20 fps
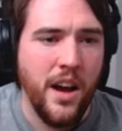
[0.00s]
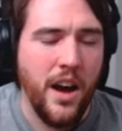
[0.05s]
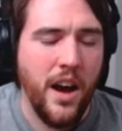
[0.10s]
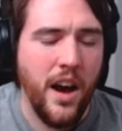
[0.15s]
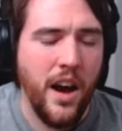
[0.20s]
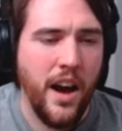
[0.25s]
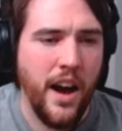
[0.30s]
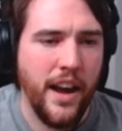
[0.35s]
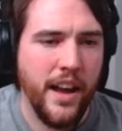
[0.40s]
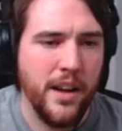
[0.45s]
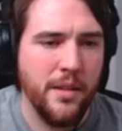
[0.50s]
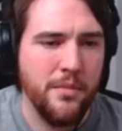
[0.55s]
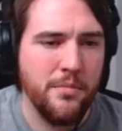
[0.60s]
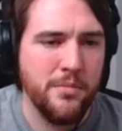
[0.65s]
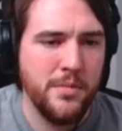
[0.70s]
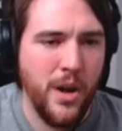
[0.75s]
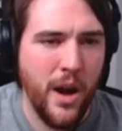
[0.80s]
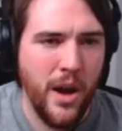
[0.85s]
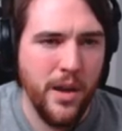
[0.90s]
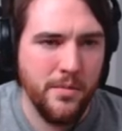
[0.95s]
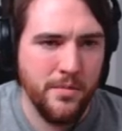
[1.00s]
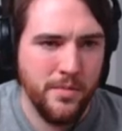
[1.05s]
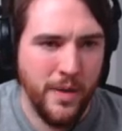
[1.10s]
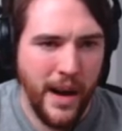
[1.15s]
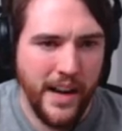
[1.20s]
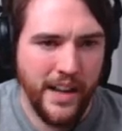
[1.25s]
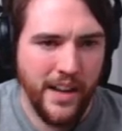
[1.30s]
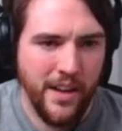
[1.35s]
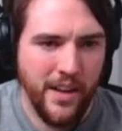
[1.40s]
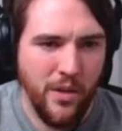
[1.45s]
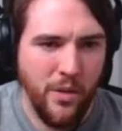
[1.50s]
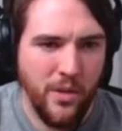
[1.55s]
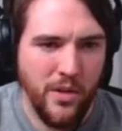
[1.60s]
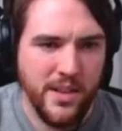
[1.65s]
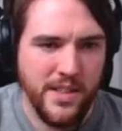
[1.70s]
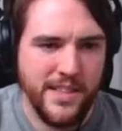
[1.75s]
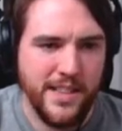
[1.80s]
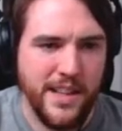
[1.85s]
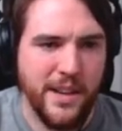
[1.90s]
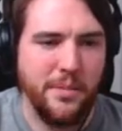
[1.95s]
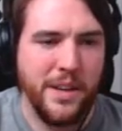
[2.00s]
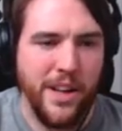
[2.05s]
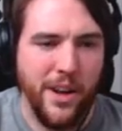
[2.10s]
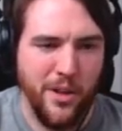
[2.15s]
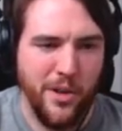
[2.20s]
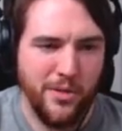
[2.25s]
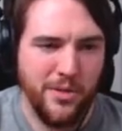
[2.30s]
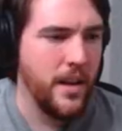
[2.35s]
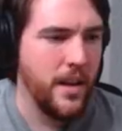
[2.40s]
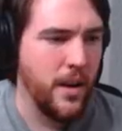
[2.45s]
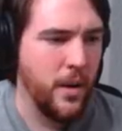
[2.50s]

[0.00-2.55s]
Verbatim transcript: I am not riding a horse. There we go.